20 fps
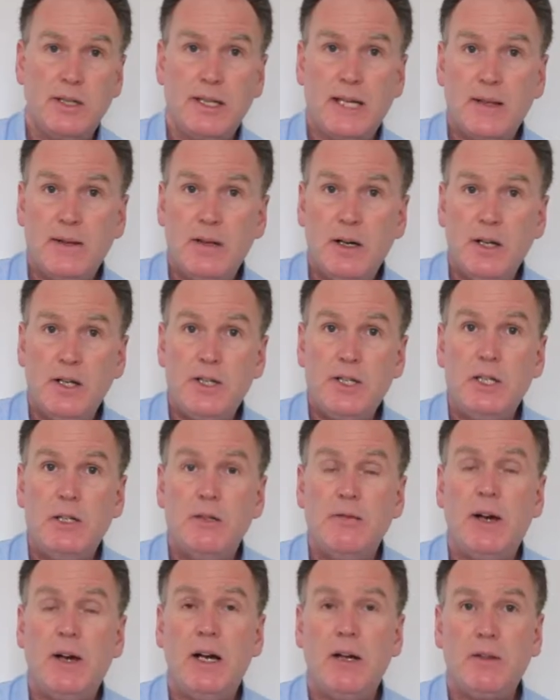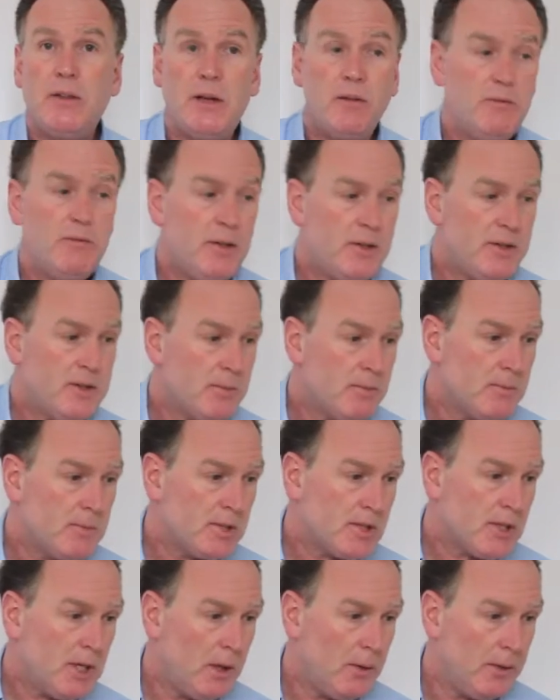you get the idea of how that
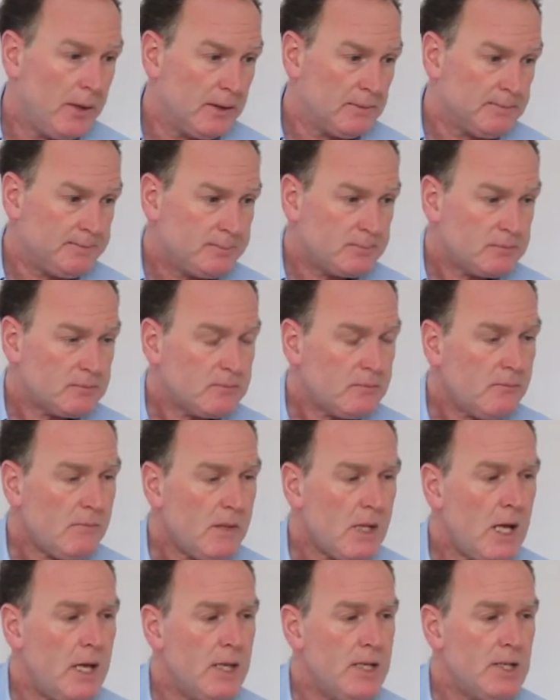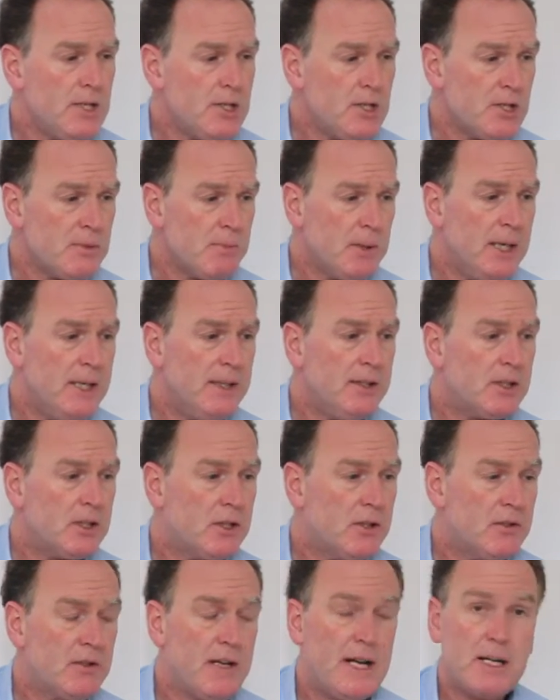rhythm's going. And it's just playing the
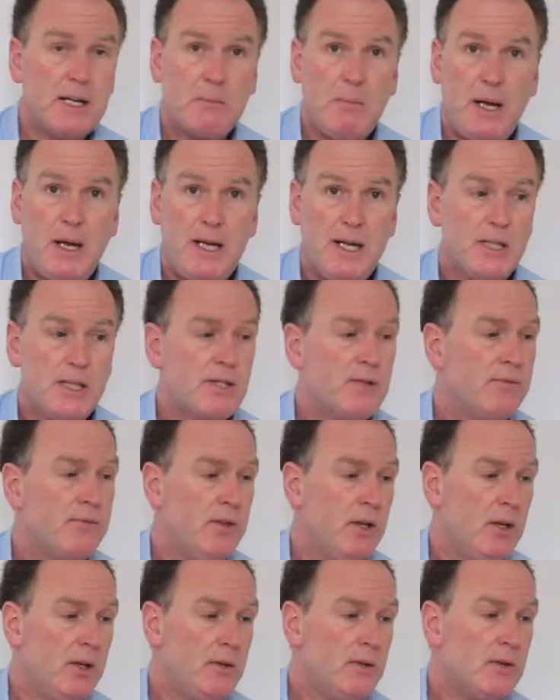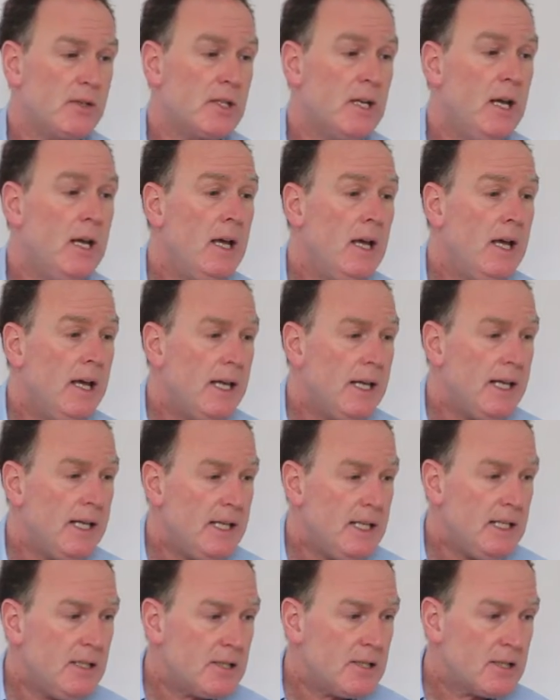correct pairs of notes
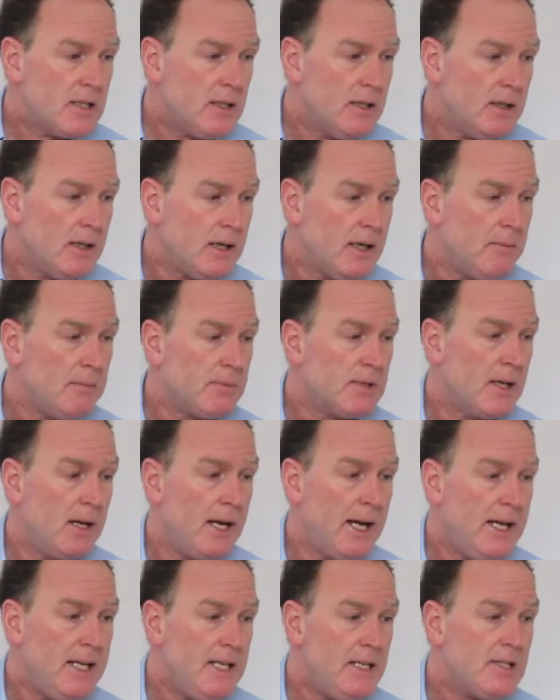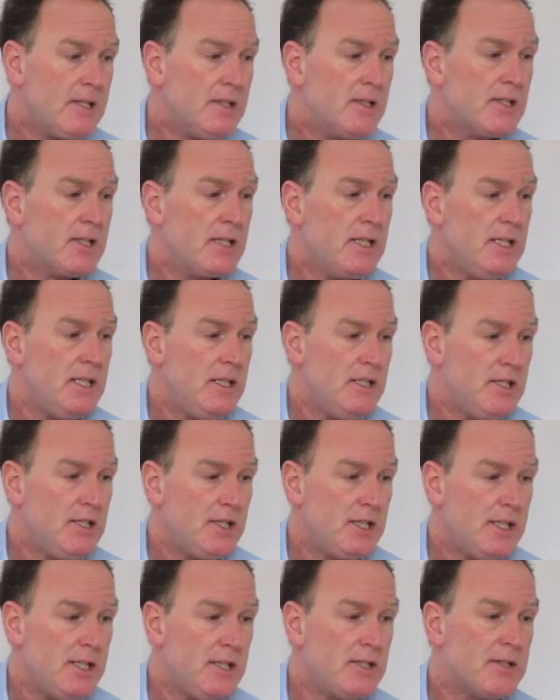each time. So A's and C's,
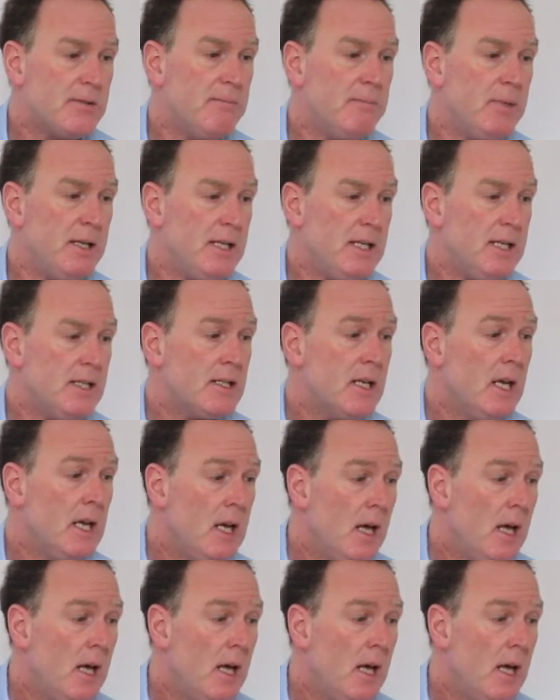G's and B's.